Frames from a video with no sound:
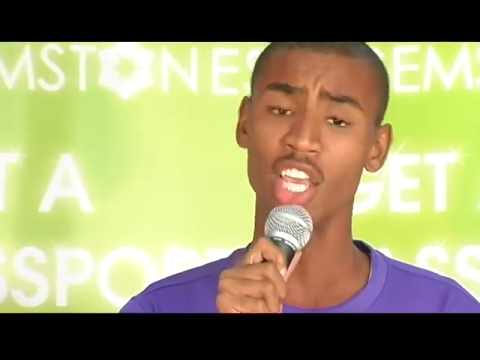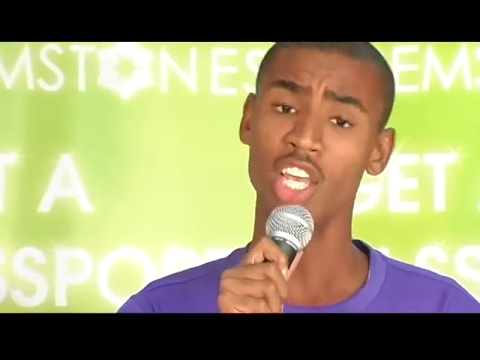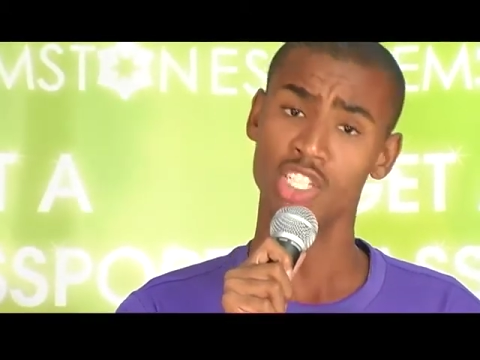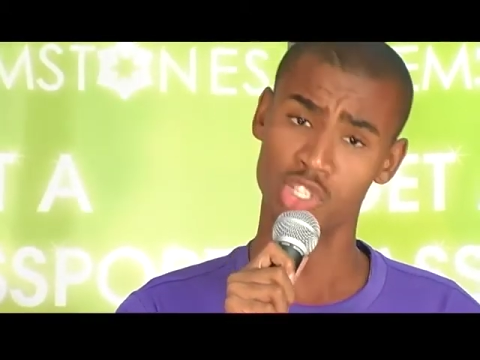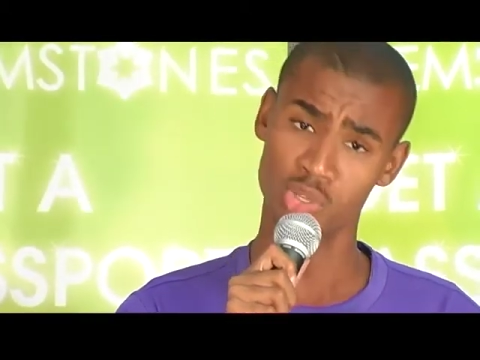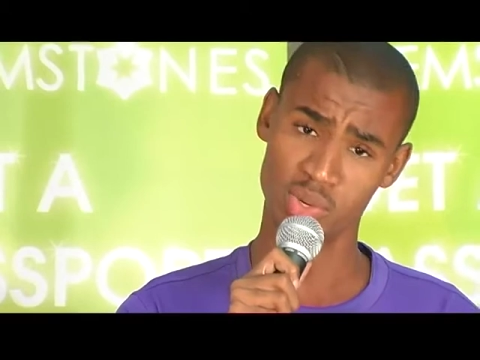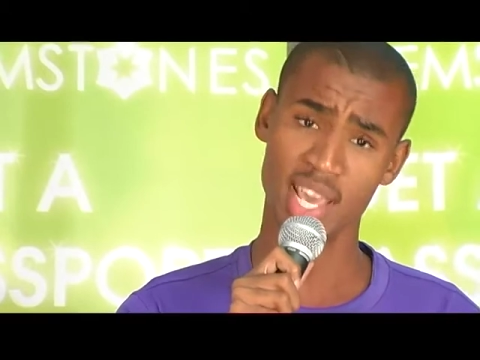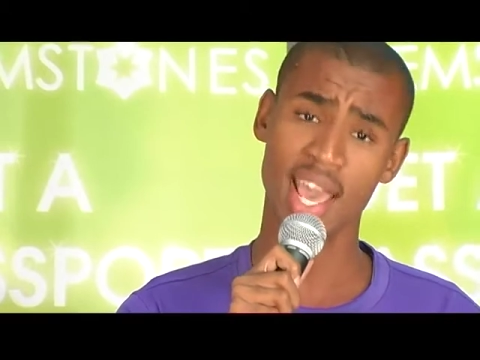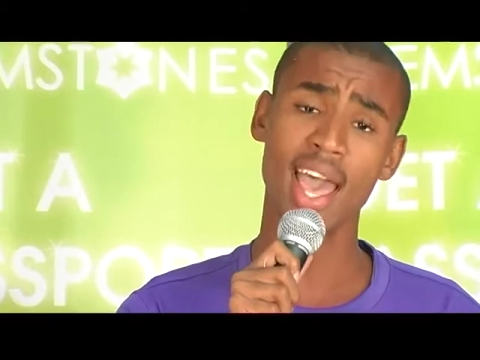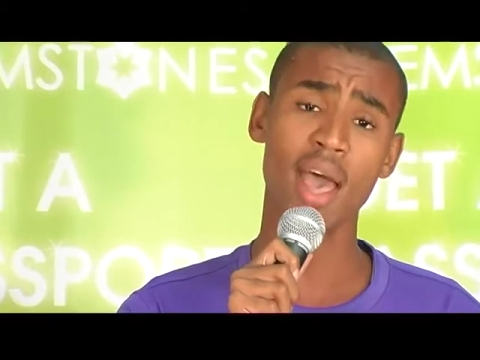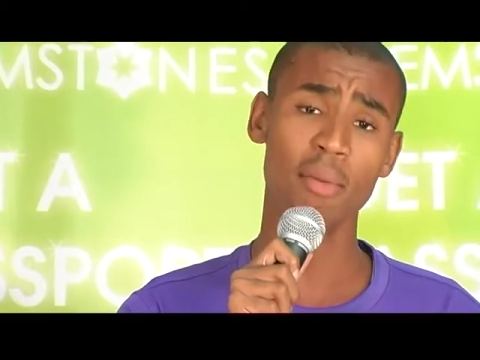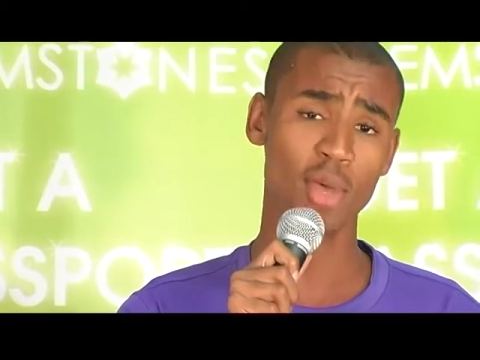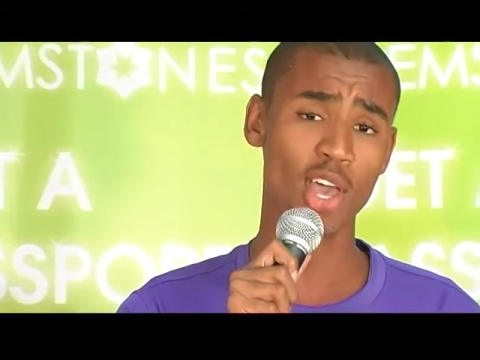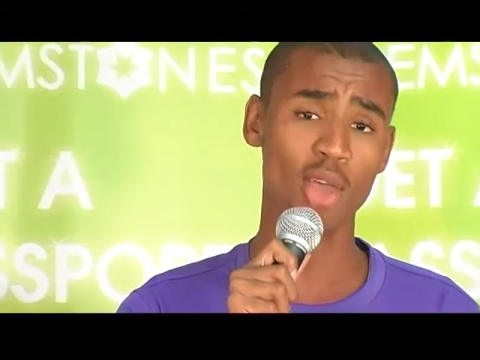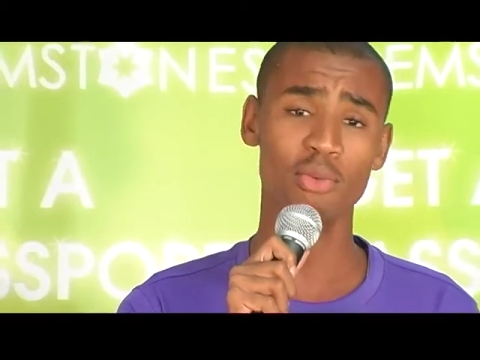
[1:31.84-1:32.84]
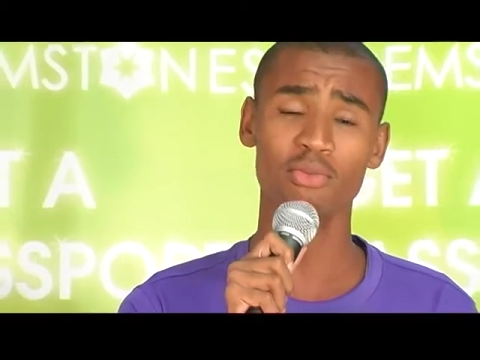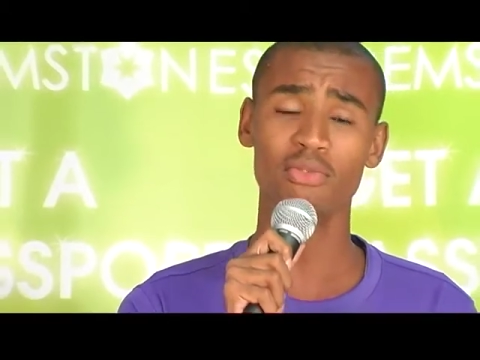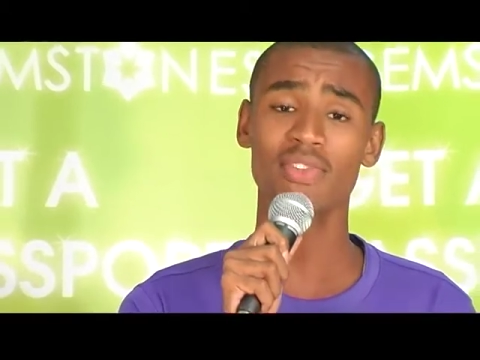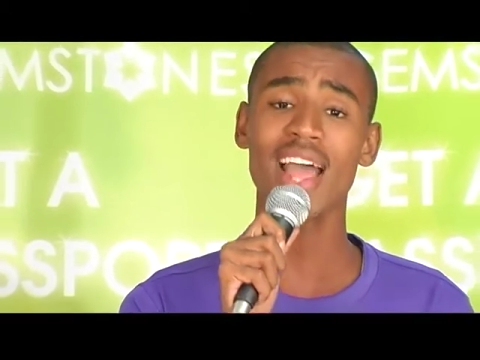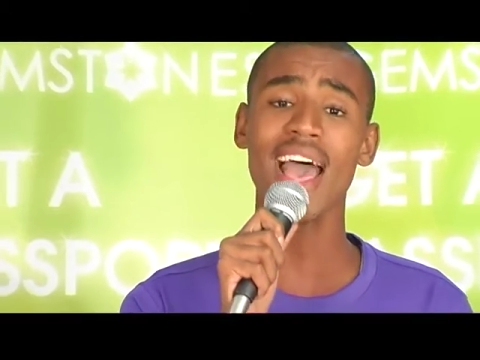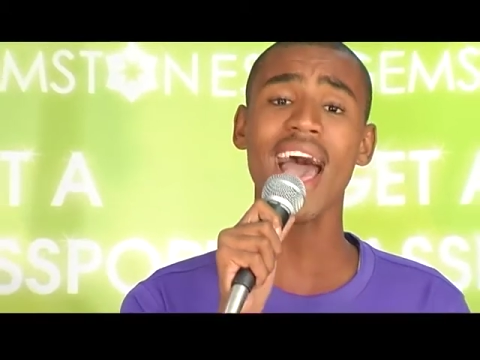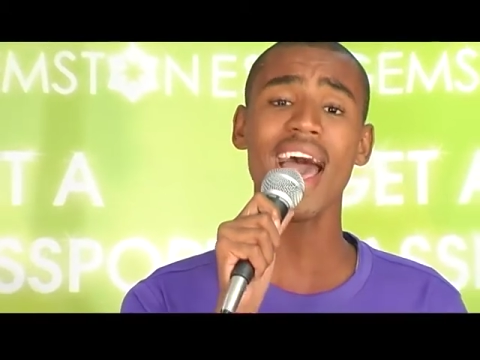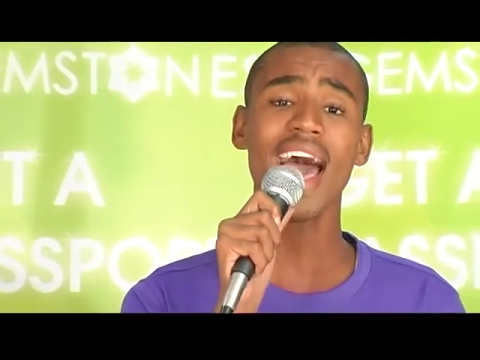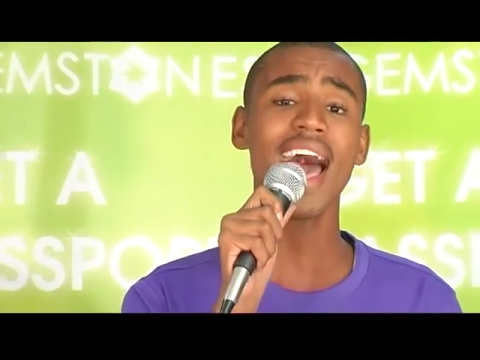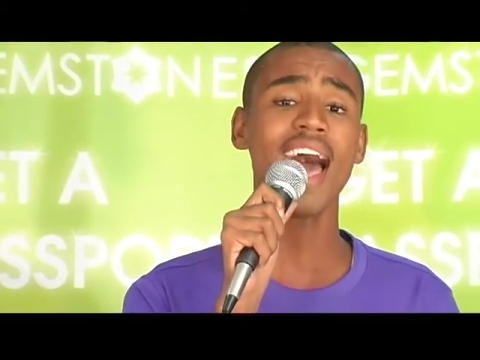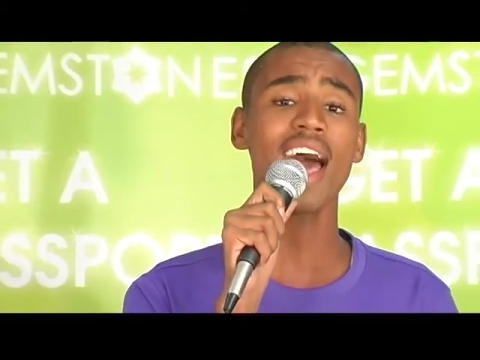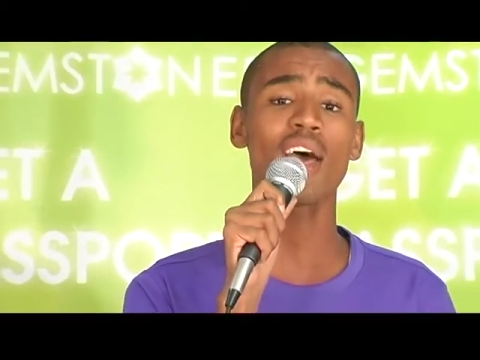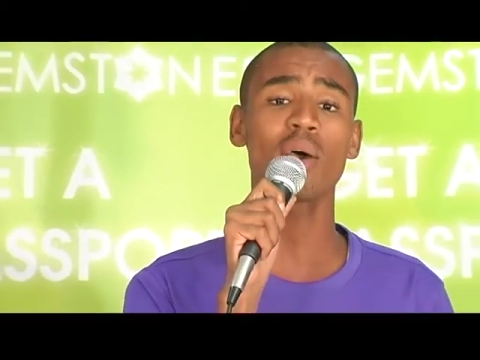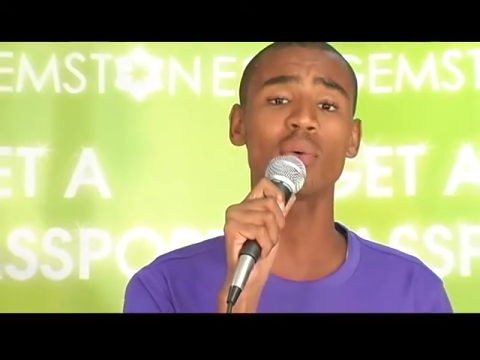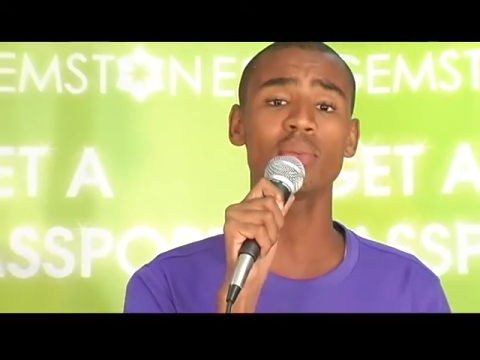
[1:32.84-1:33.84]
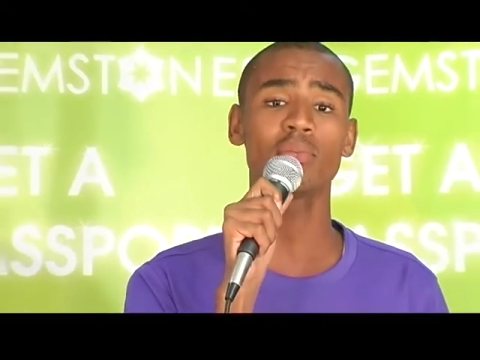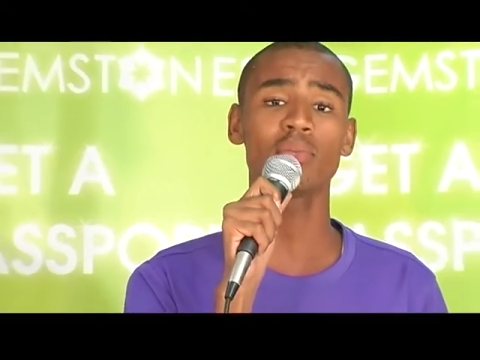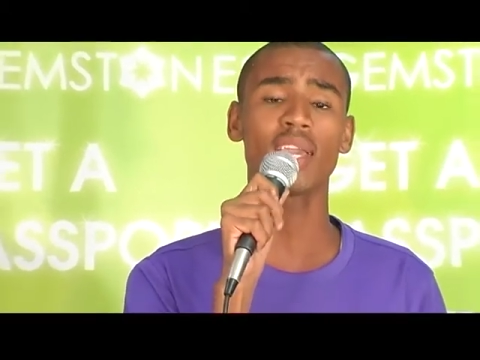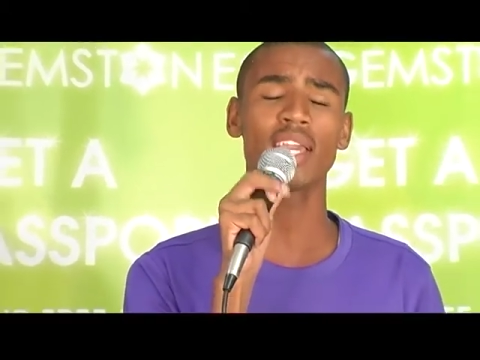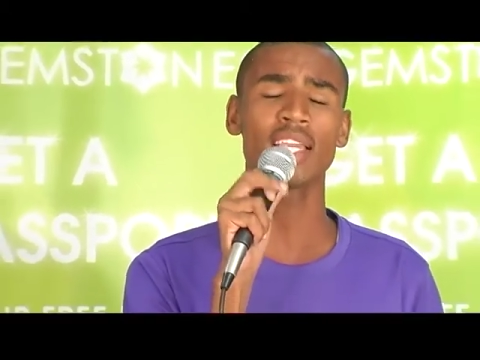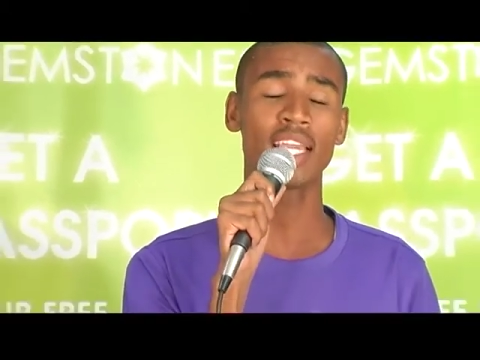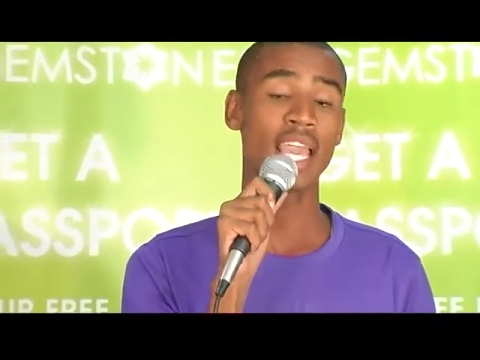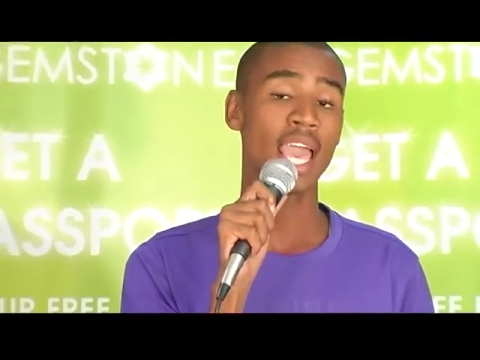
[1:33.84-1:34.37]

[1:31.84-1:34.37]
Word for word: So come on, fly with me